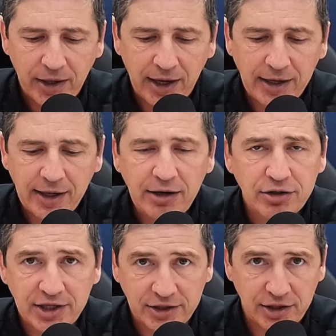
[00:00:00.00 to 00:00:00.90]
and
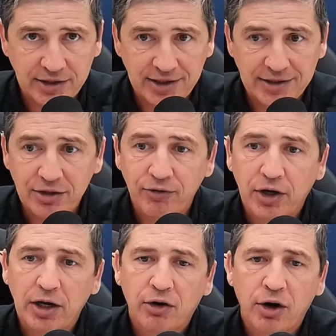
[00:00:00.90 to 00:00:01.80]
intersection assist. So if you're
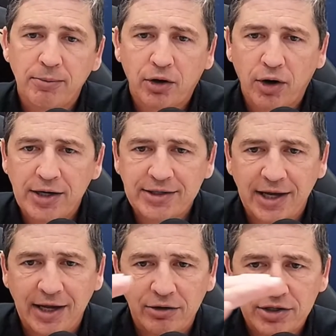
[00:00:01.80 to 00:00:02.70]
going to come across
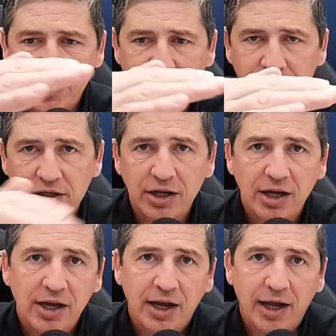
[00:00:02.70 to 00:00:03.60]
that intersection
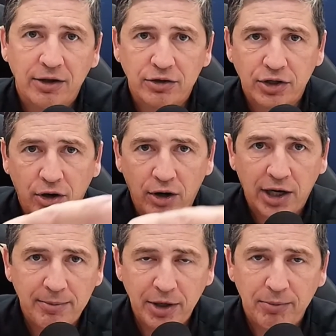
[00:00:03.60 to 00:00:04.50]
and there's a car
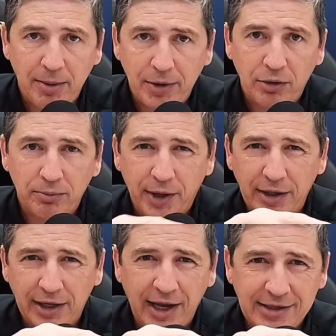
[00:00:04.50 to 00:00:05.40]
coming, you maybe don't pay
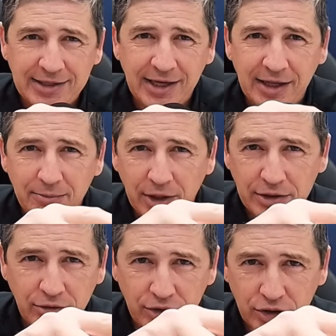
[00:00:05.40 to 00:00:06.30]
it, can't see them
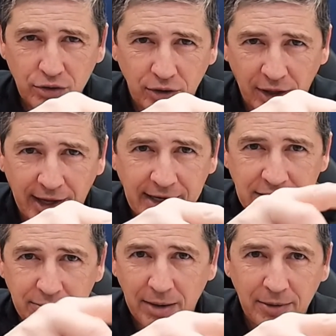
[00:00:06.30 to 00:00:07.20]
because there's two lanes.
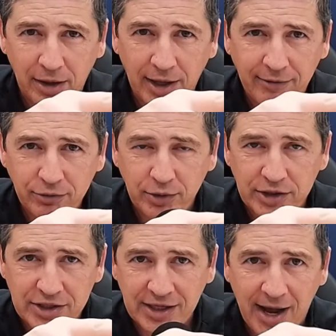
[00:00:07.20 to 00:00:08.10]
Maybe the left one
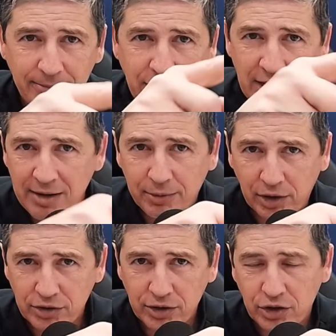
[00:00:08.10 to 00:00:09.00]
is stopped, but
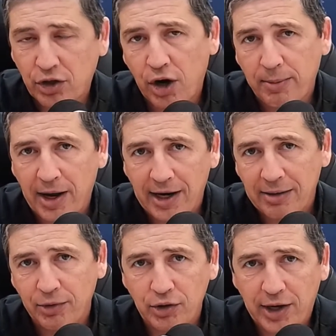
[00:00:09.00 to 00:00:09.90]
there's a car behind
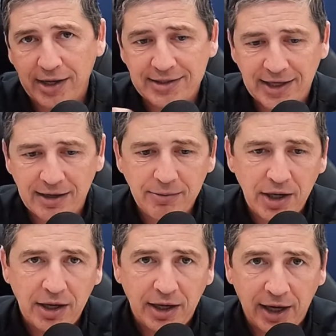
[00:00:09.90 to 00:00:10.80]
them and you can't see them.
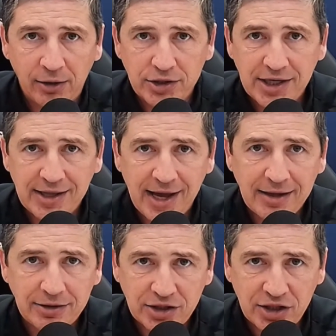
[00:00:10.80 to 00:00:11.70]
It'll see
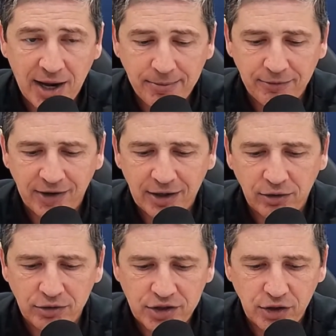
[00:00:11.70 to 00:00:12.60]
that, stop the
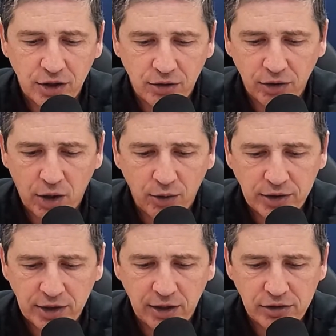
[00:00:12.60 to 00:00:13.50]
vehicle so you don't go
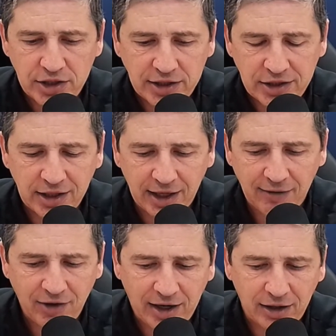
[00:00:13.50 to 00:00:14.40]
into the intersection and you
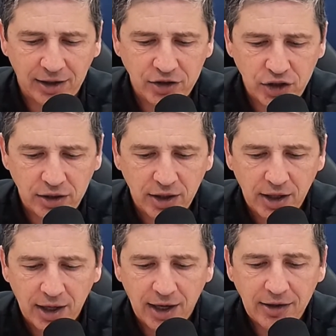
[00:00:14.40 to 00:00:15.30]
have that collision.
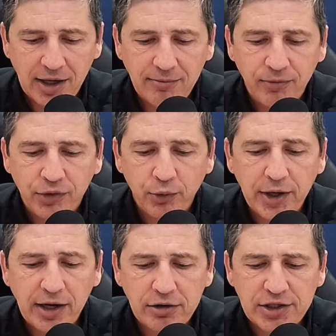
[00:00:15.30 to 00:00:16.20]
And then
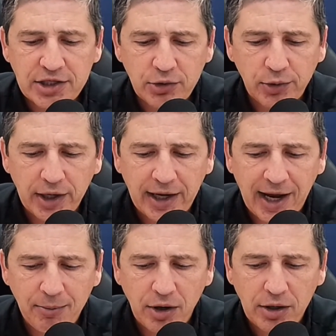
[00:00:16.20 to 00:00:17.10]
360 degree
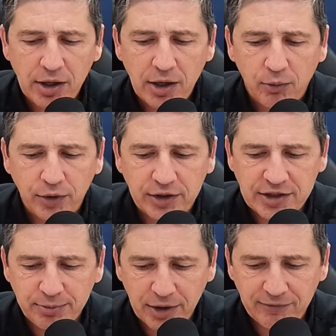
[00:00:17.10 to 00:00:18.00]
camera with the
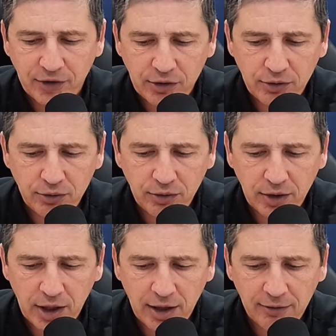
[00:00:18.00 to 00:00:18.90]
split view
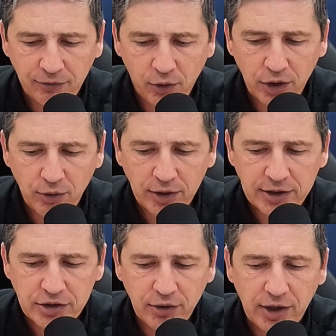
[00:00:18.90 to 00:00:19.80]
uh, for you on
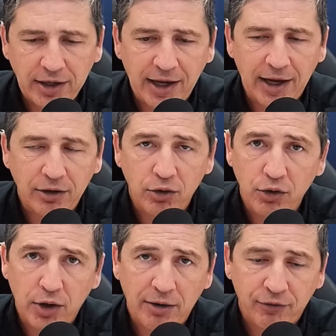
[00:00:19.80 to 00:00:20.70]
the screen, and you
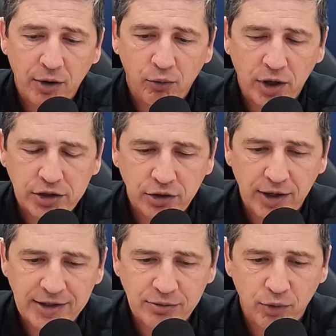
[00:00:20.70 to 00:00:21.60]
do get a front washer
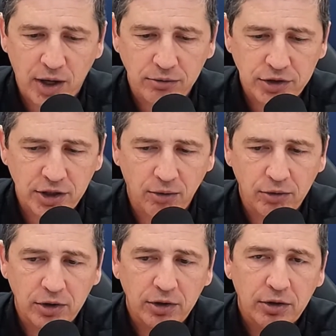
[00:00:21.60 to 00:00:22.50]
as well. So
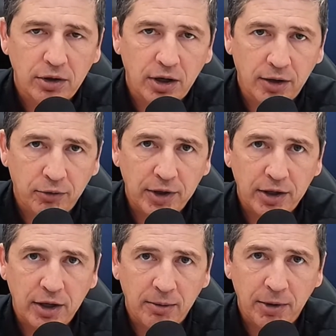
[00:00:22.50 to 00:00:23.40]
uh, three
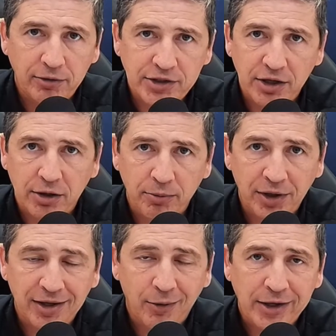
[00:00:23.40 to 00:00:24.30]
be able to see
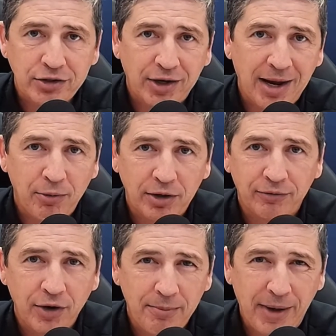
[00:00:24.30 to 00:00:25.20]
completely around you camera on the
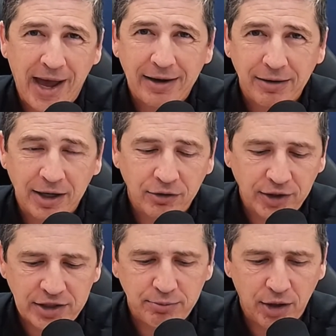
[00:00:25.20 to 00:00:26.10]
front back under
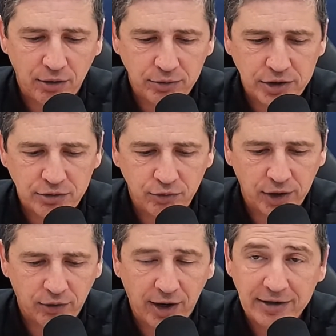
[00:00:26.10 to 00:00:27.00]
each mirror which is
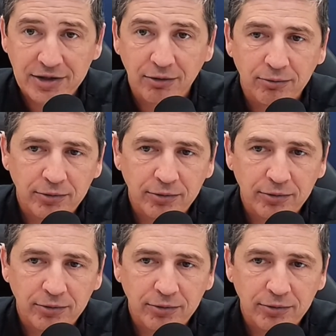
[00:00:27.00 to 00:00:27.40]
really great so